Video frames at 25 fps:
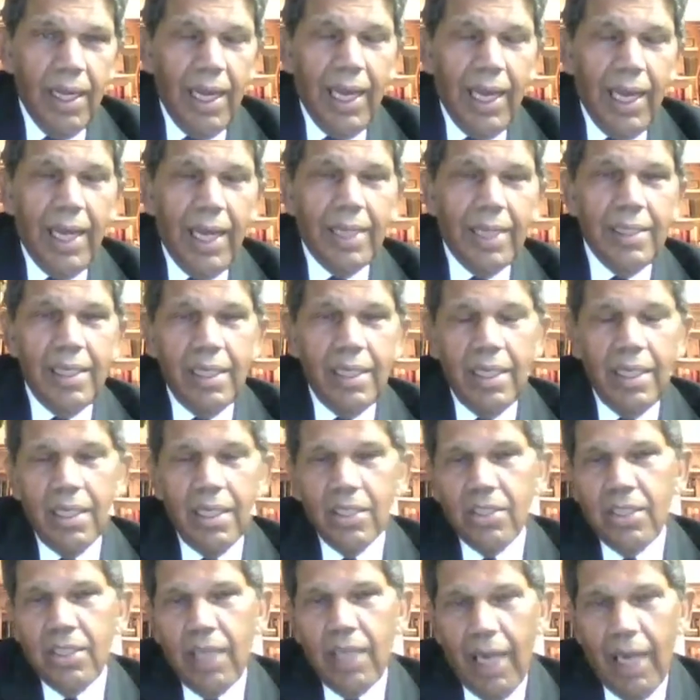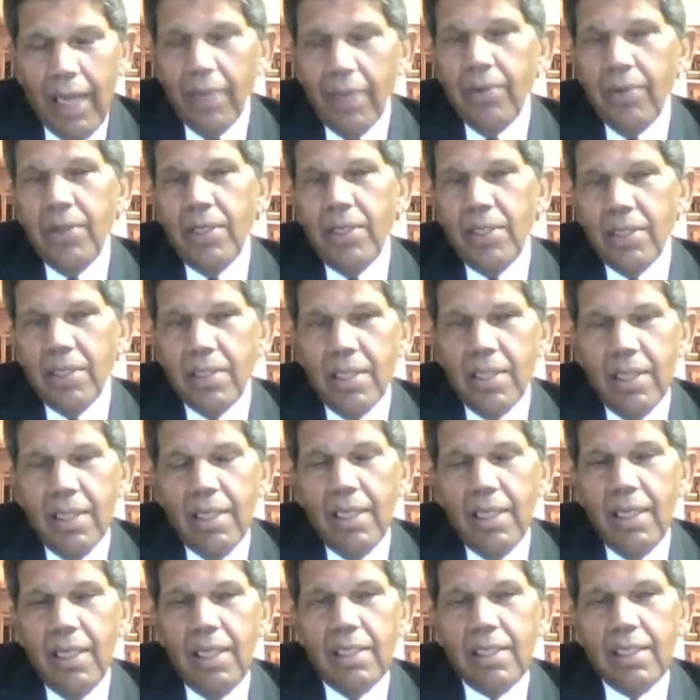And in his diaries,
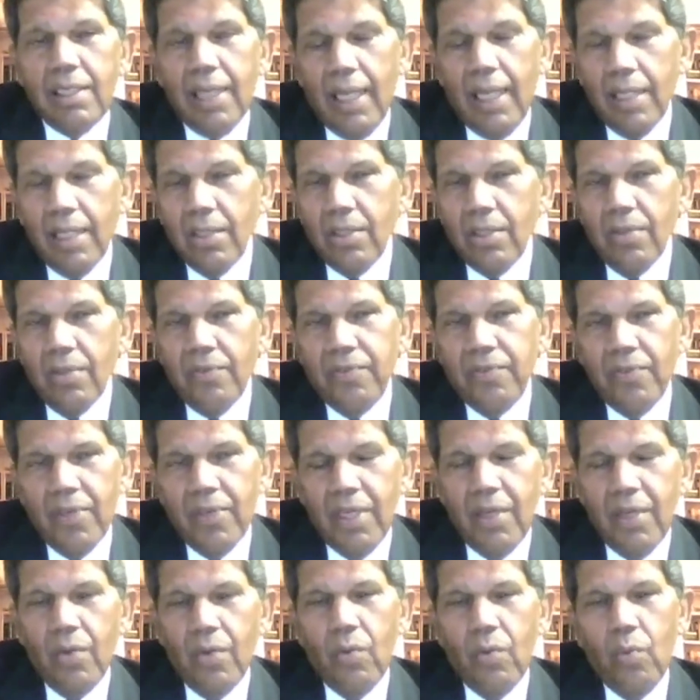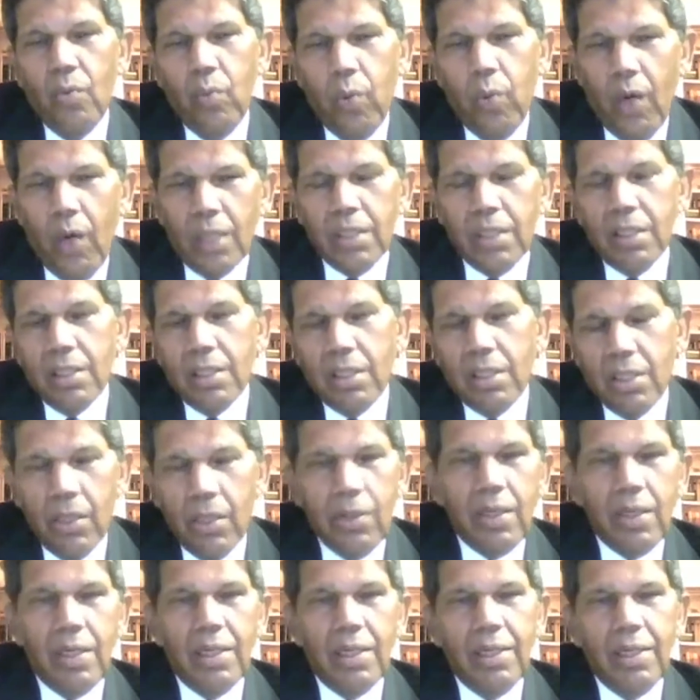he tells of what it
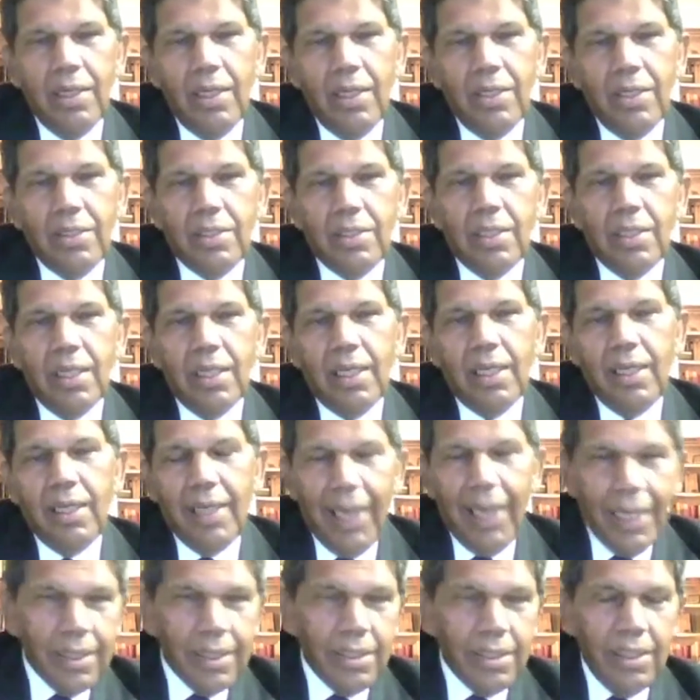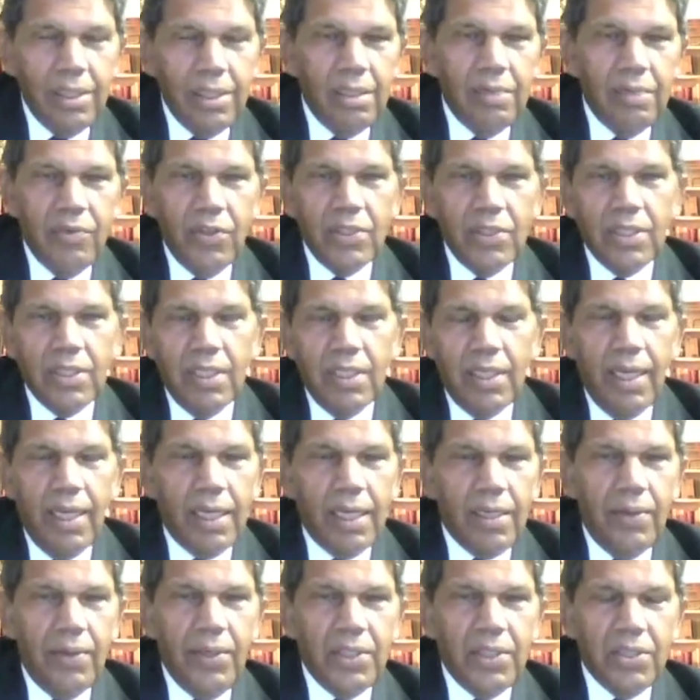took to get the Universal
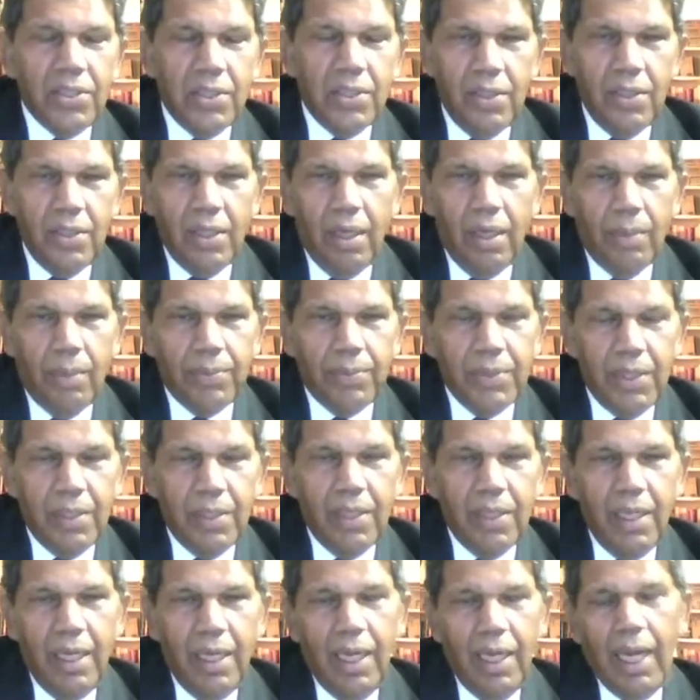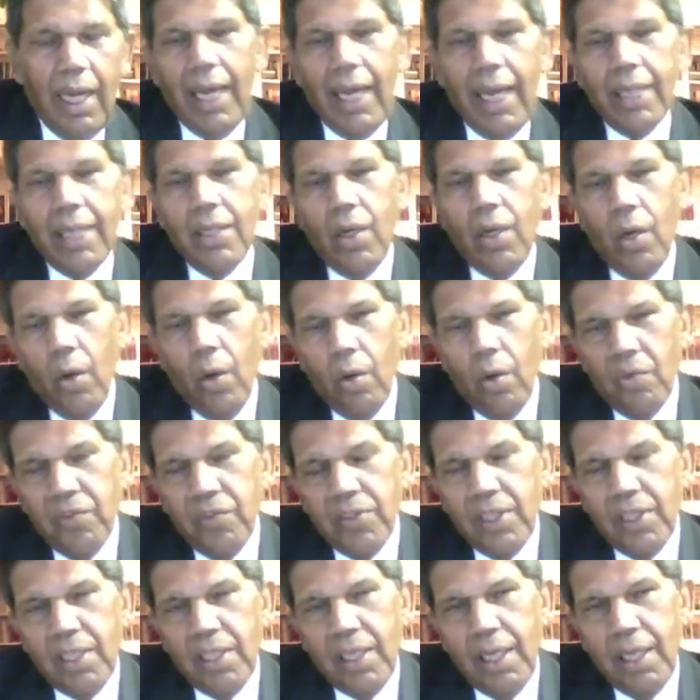Declaration adopted. And
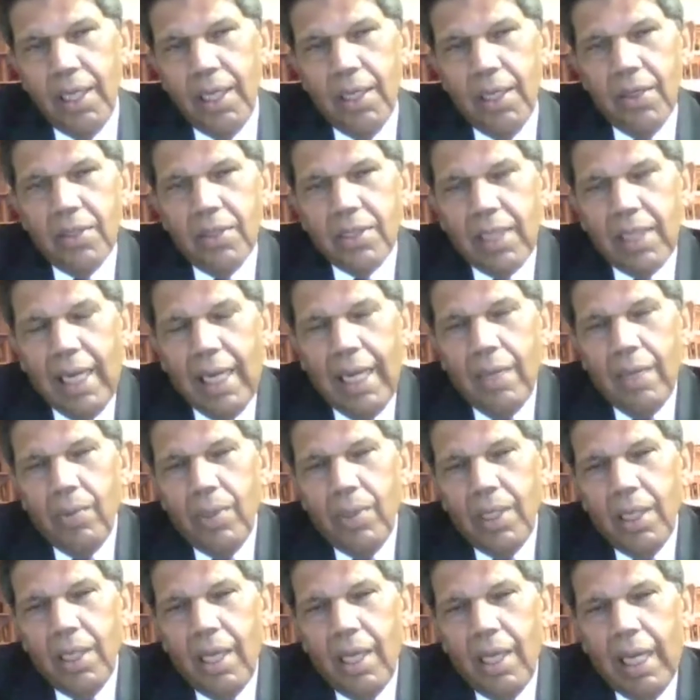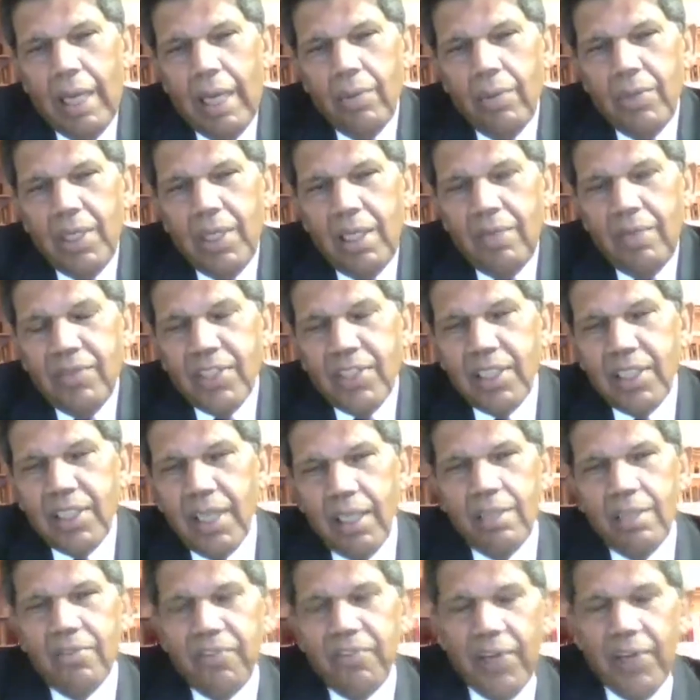over the years, I will leave
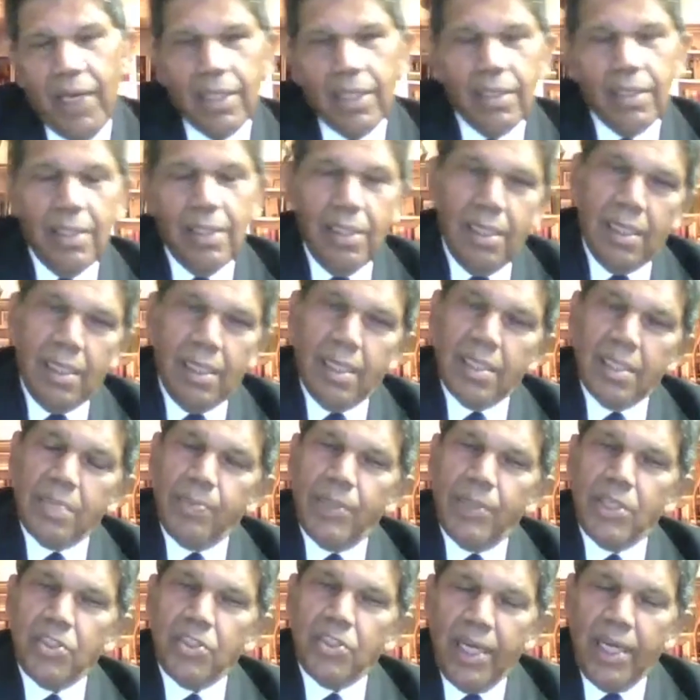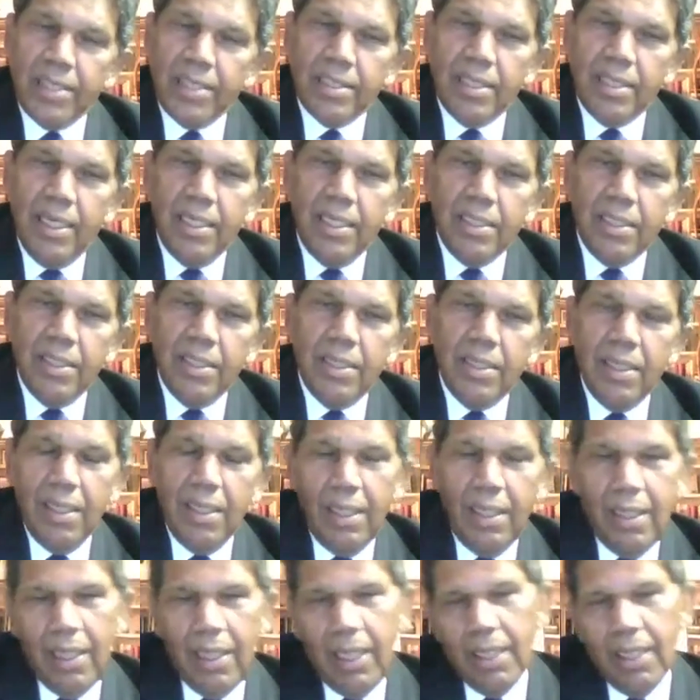aside the fact that it has been translated
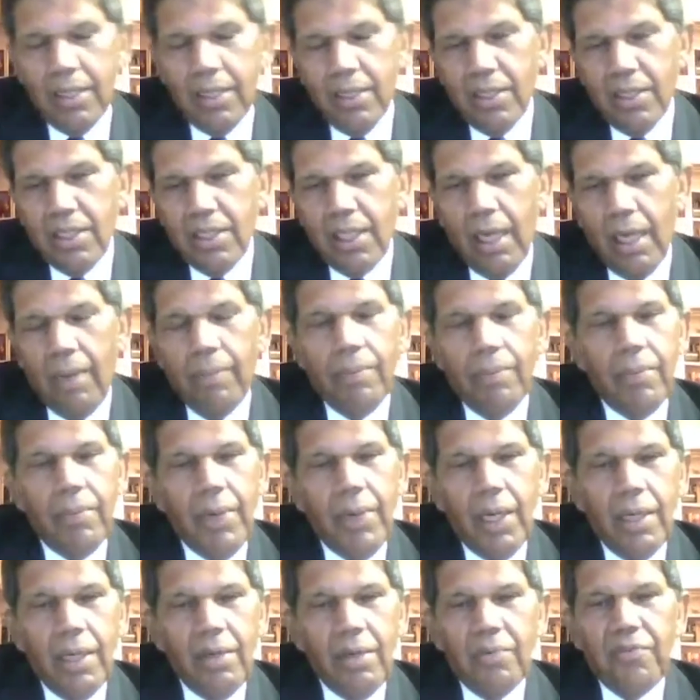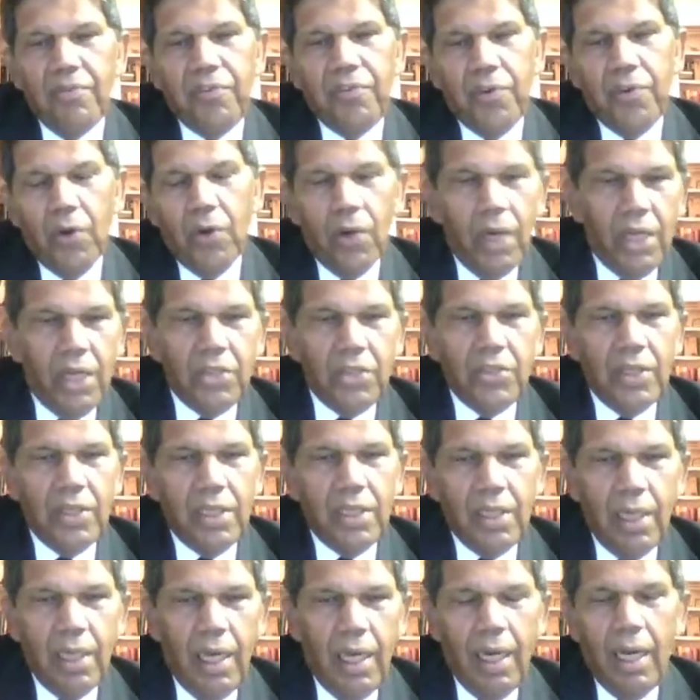into some
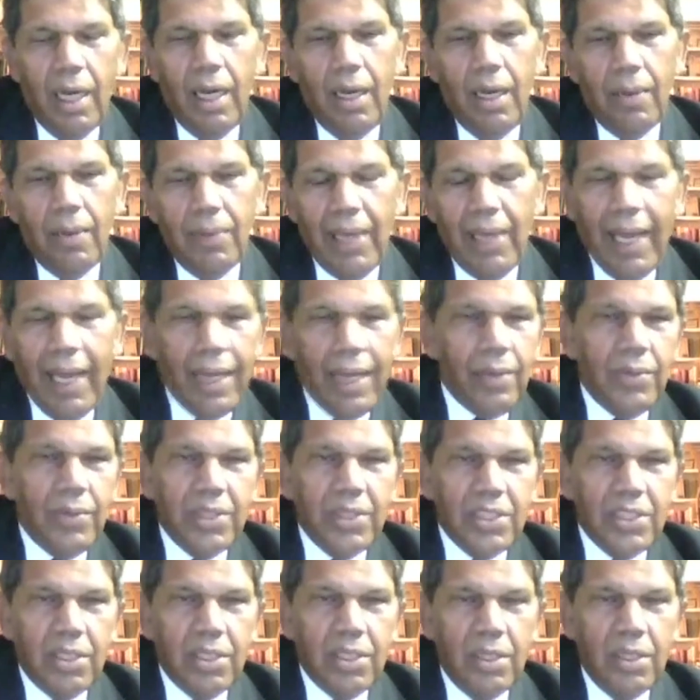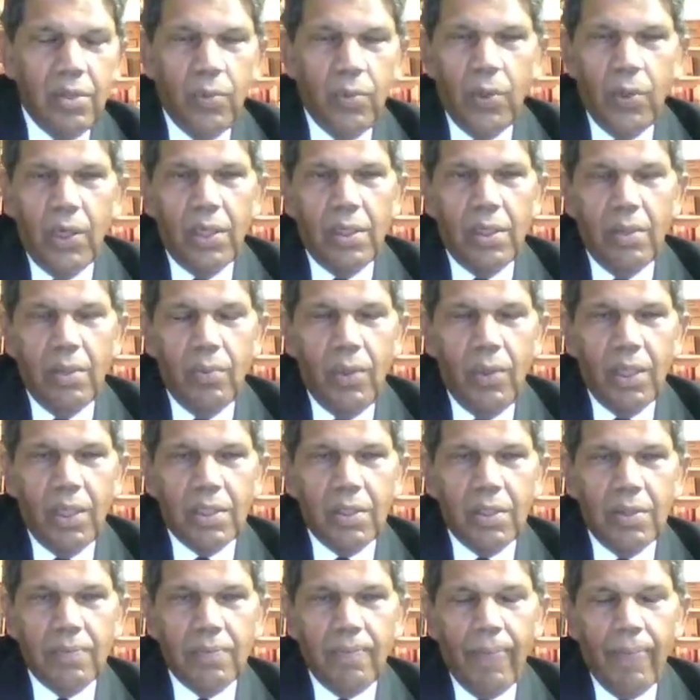400 languages in the world and
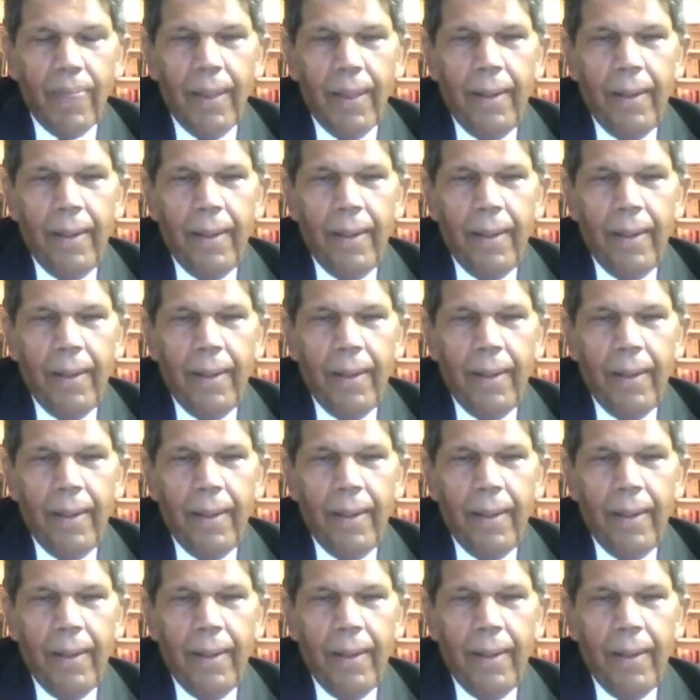whatnot.